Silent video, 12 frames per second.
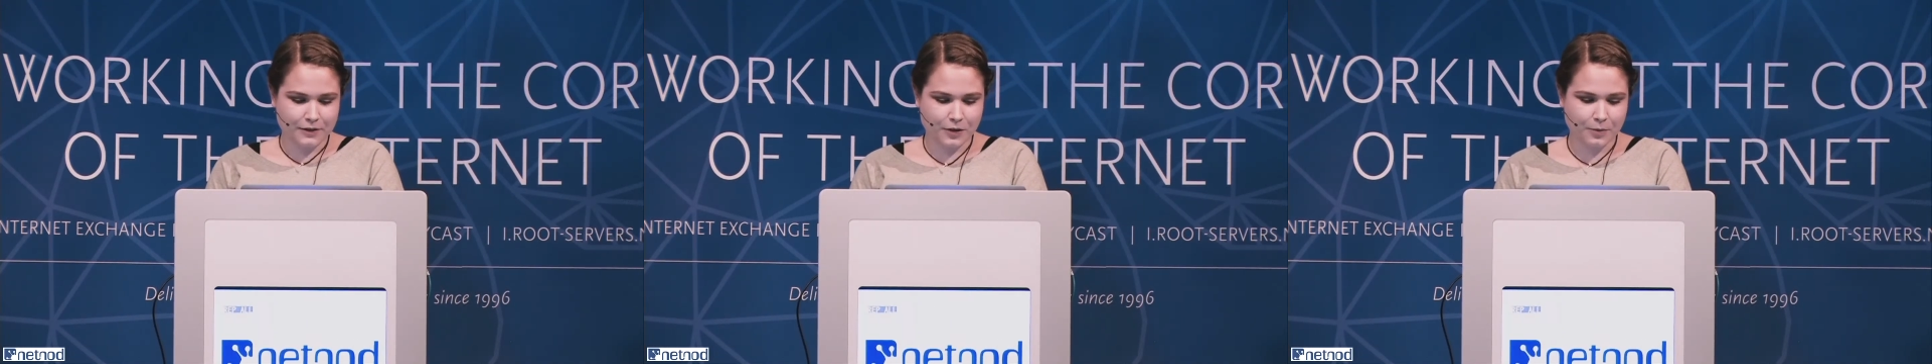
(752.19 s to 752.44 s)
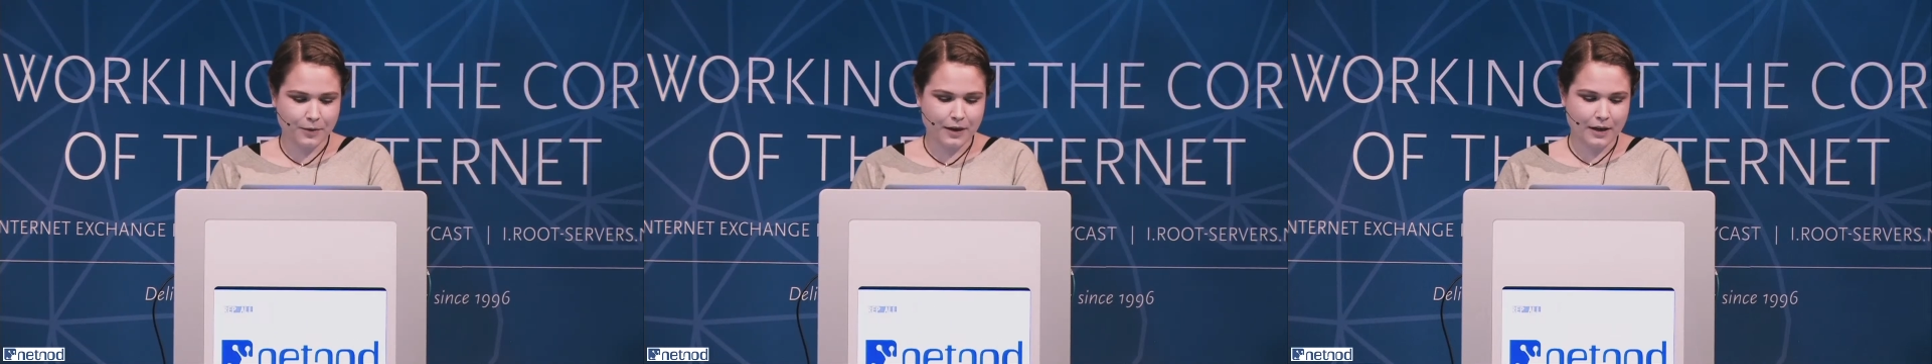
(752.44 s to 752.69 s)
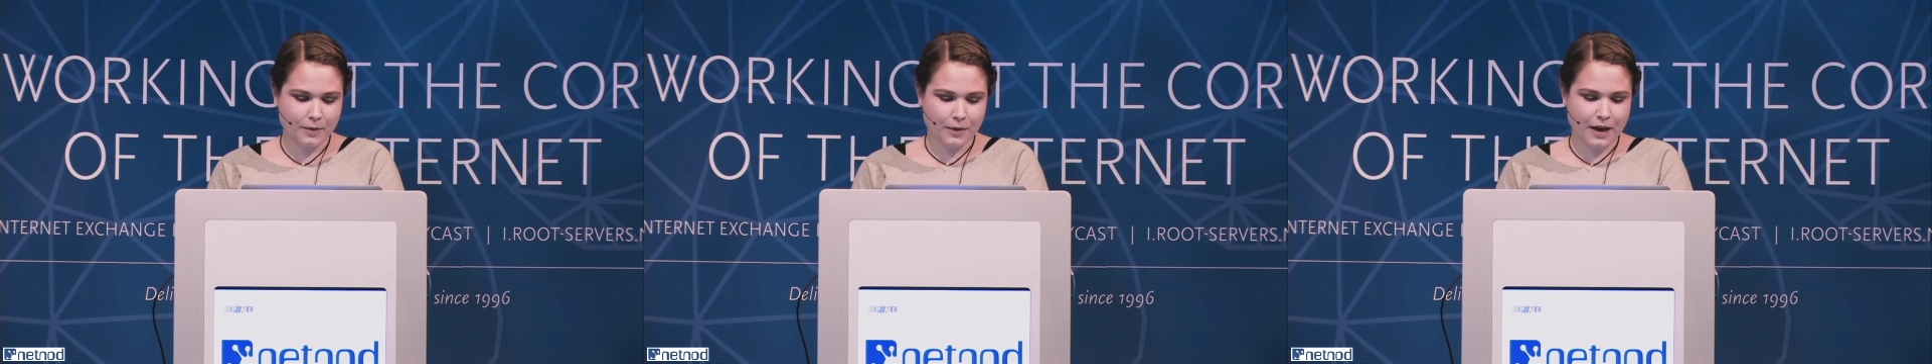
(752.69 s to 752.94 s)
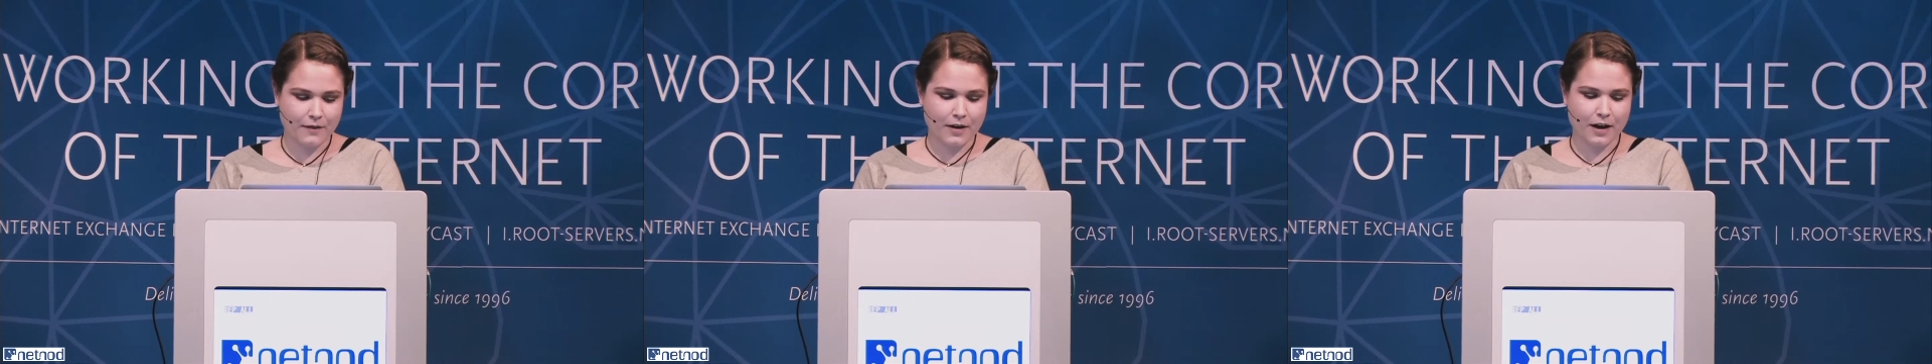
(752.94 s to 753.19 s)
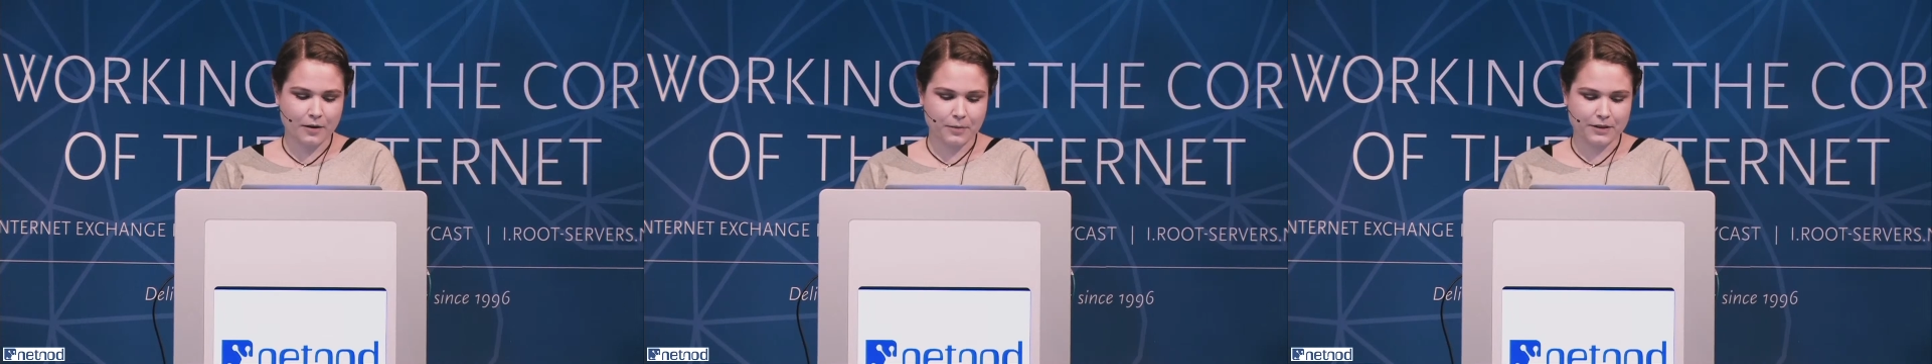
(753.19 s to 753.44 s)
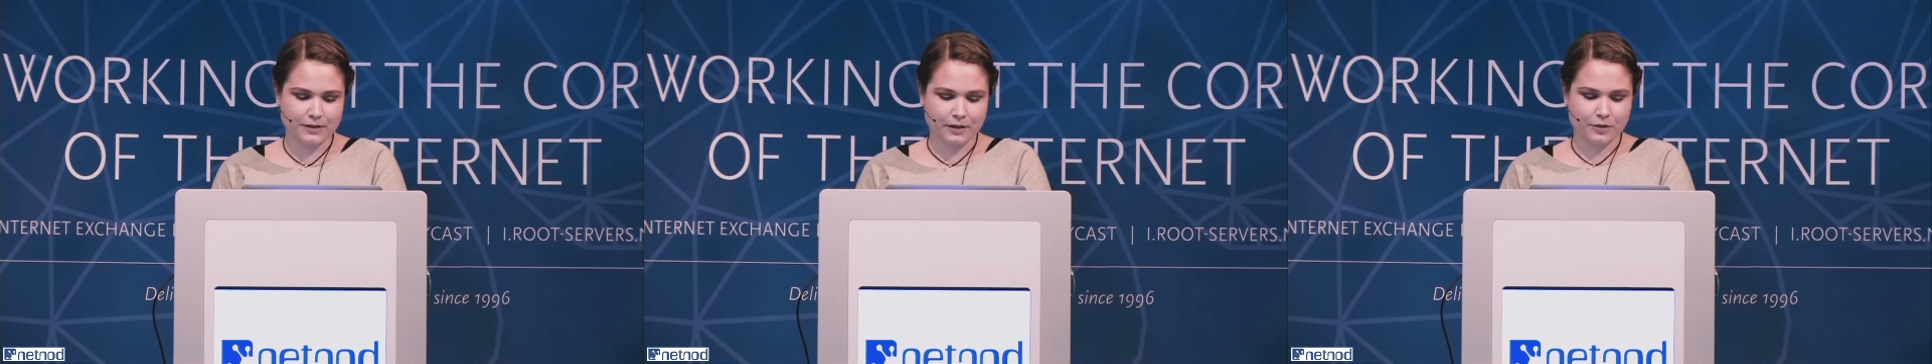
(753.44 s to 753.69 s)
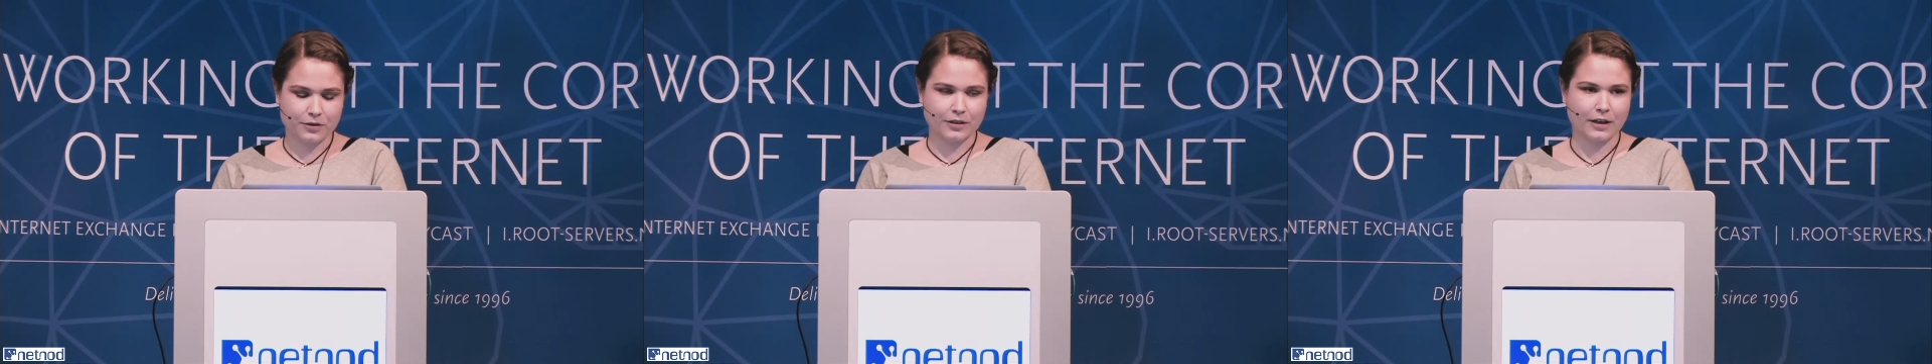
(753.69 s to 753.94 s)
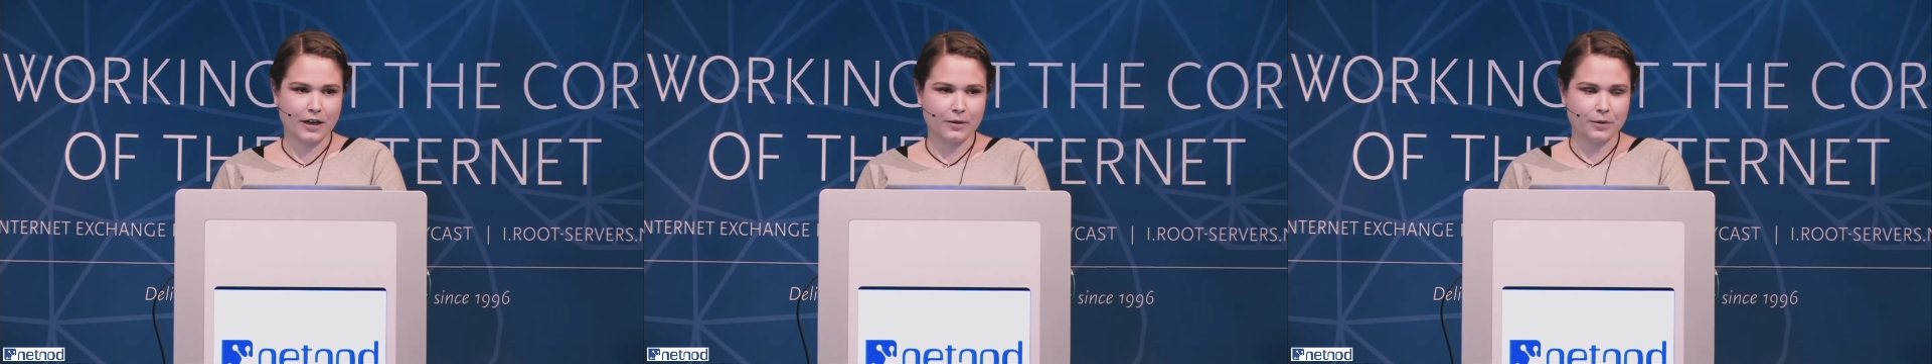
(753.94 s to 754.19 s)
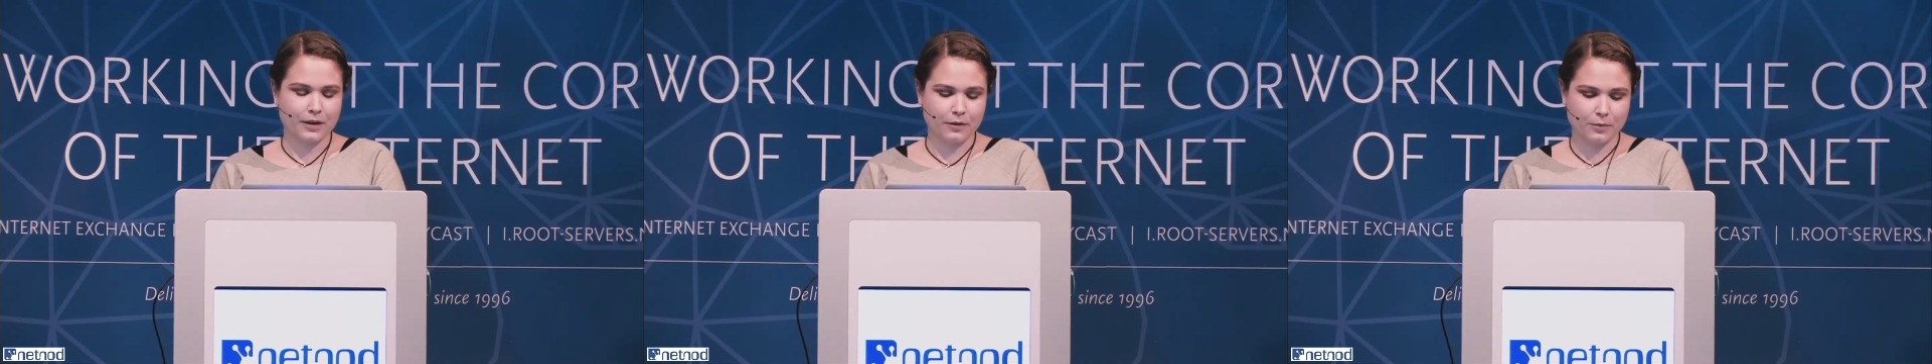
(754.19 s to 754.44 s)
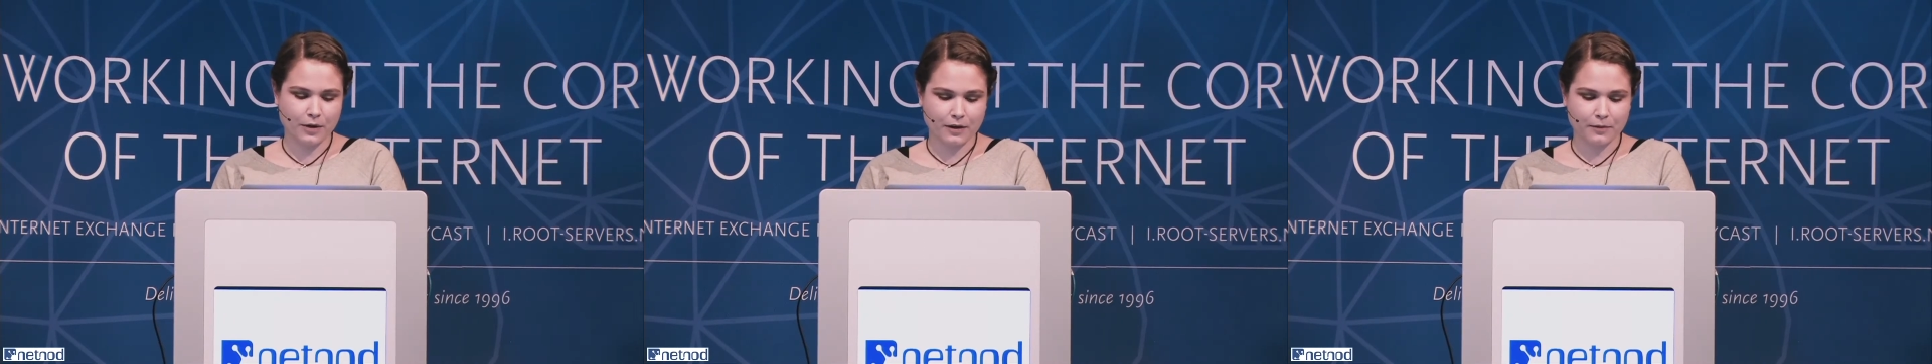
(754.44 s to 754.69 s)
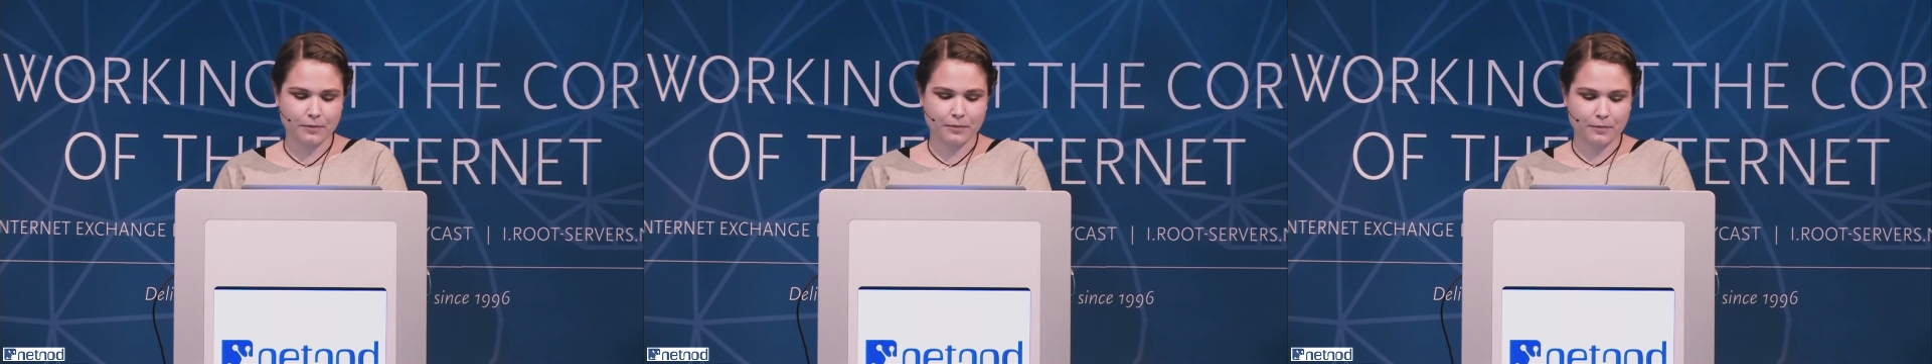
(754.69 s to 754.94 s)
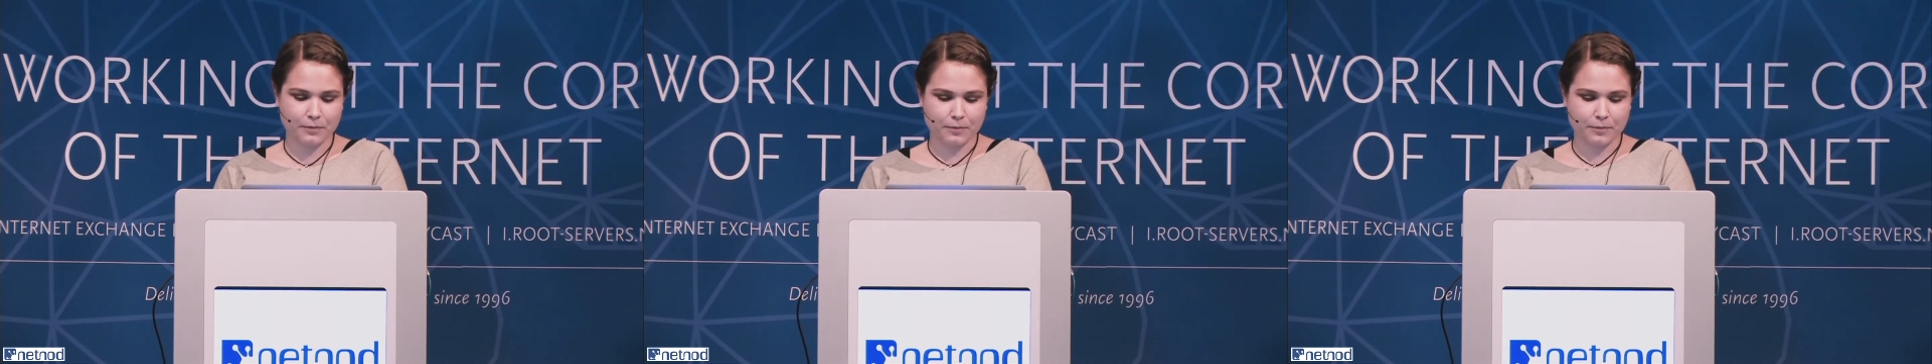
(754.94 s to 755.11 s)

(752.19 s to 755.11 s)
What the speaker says: So we have a hybrid solution here with 1